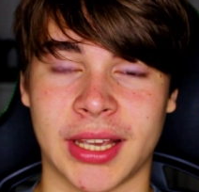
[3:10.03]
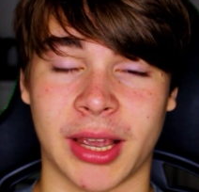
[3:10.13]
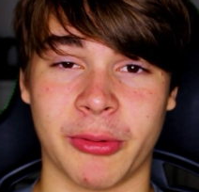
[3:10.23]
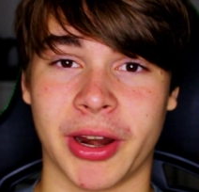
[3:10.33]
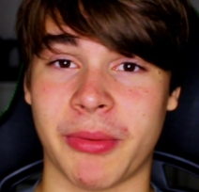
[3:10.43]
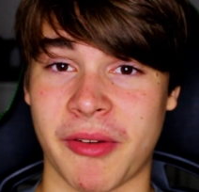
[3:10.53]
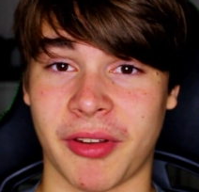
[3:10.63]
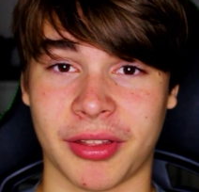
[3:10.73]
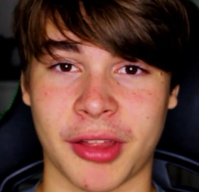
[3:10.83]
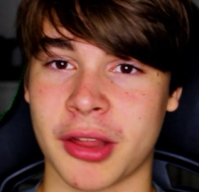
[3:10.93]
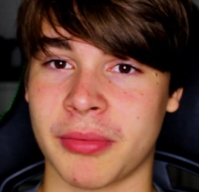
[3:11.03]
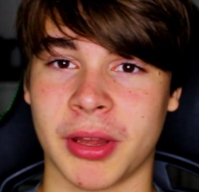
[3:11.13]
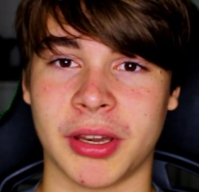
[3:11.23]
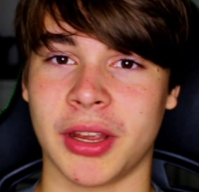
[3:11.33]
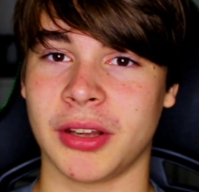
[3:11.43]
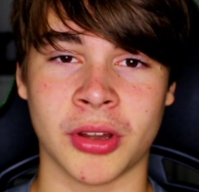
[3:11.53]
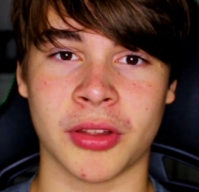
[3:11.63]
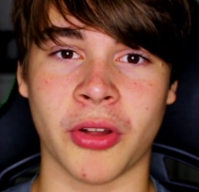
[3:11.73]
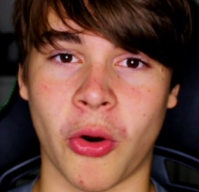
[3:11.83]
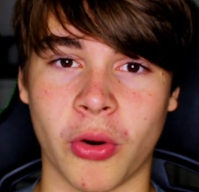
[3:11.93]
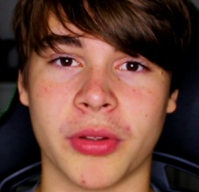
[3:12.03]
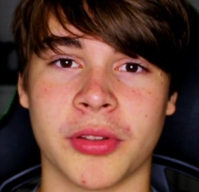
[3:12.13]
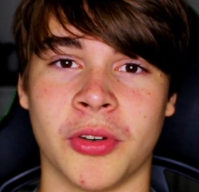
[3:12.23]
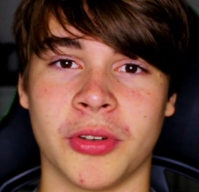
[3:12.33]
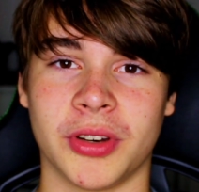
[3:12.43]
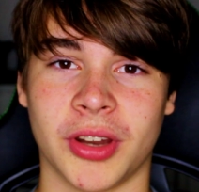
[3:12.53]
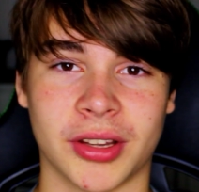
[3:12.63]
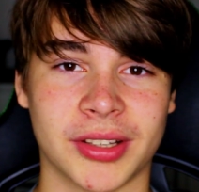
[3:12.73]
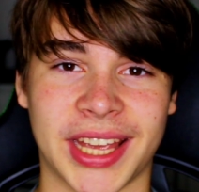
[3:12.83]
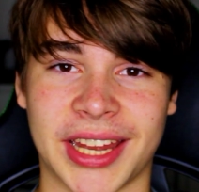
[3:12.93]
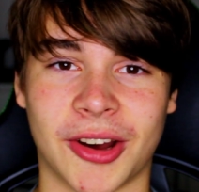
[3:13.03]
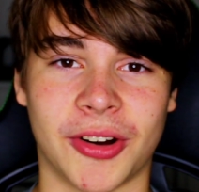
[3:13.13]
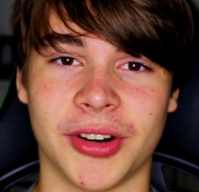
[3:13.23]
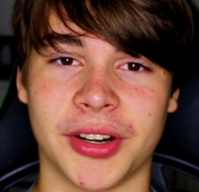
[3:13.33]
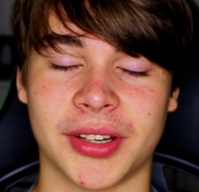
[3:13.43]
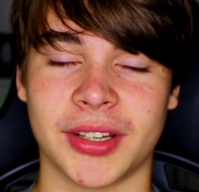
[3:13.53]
And when I'm having sex, my dick does also not get hard.